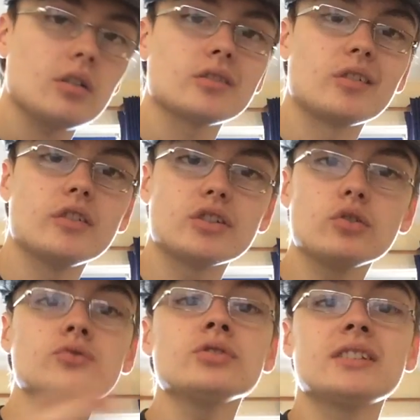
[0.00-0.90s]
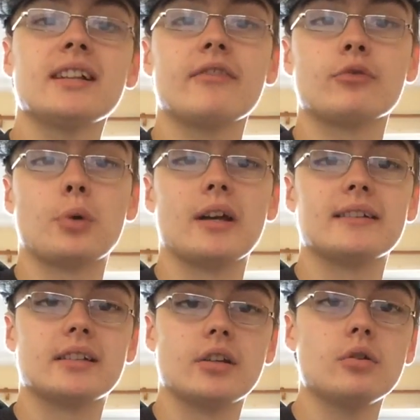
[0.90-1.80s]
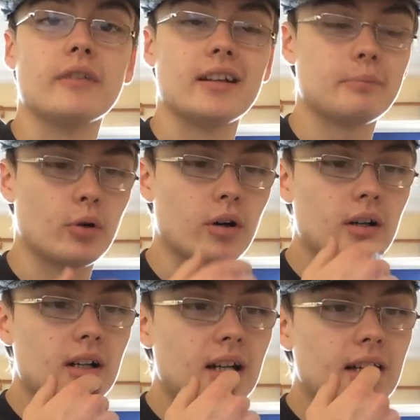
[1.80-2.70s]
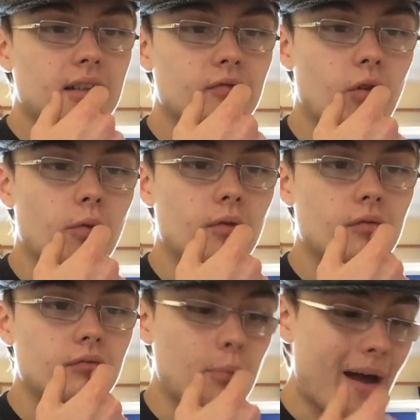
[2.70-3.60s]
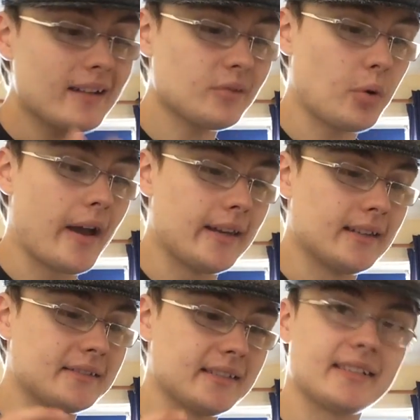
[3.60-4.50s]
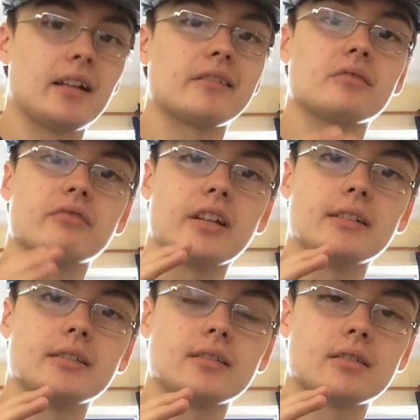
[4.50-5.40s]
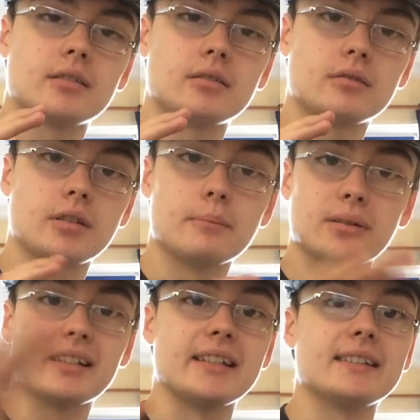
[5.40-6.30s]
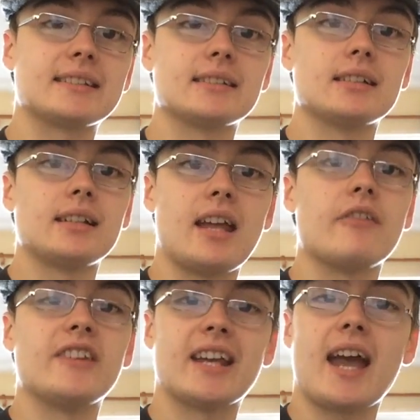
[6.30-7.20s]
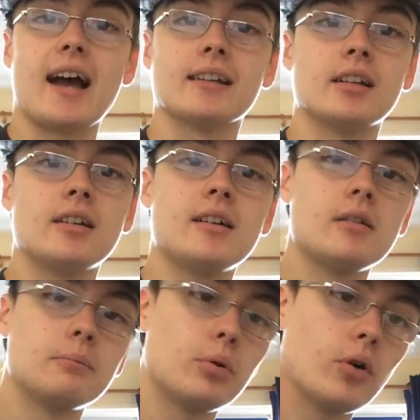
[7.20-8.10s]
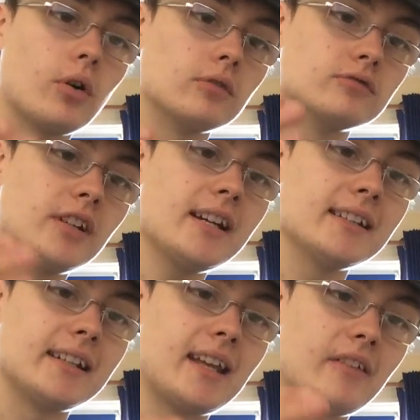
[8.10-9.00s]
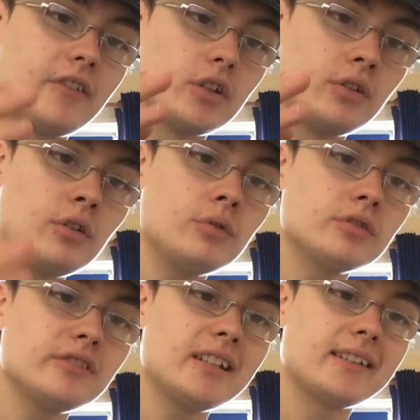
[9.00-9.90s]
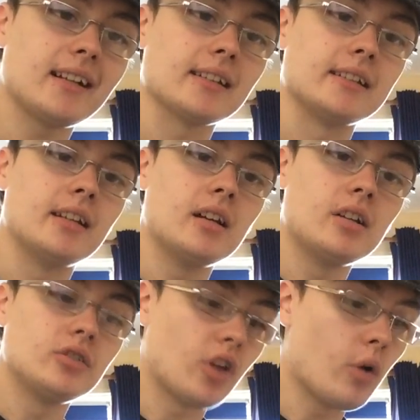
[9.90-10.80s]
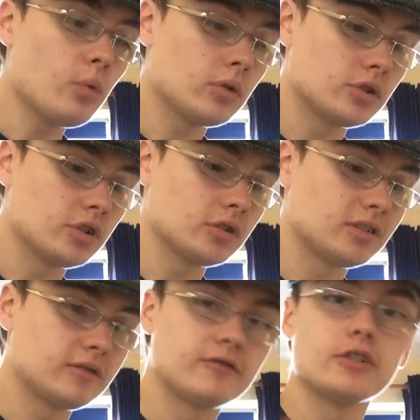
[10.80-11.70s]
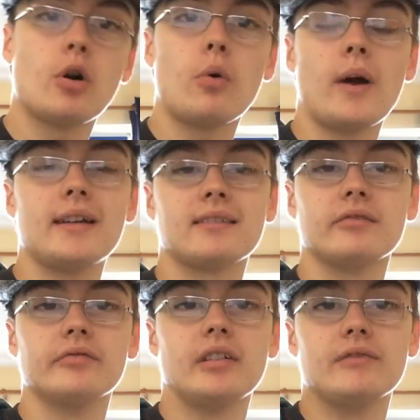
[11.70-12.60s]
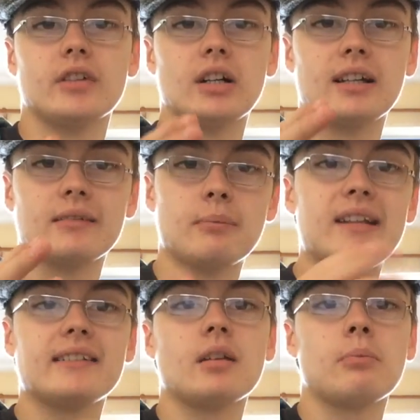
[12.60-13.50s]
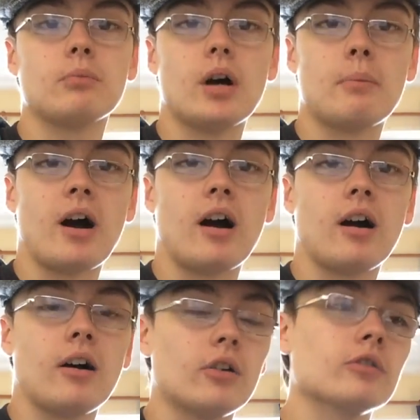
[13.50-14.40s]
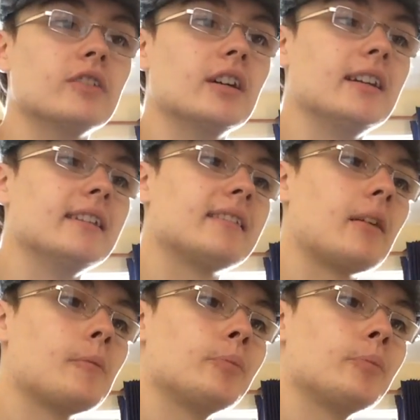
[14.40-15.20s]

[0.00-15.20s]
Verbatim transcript: so there's hundreds of different ways to do this, but the the best way is to sell something complete if you can. But really, if you're new to reselling, don't just throw away something that is missing a, a part or that is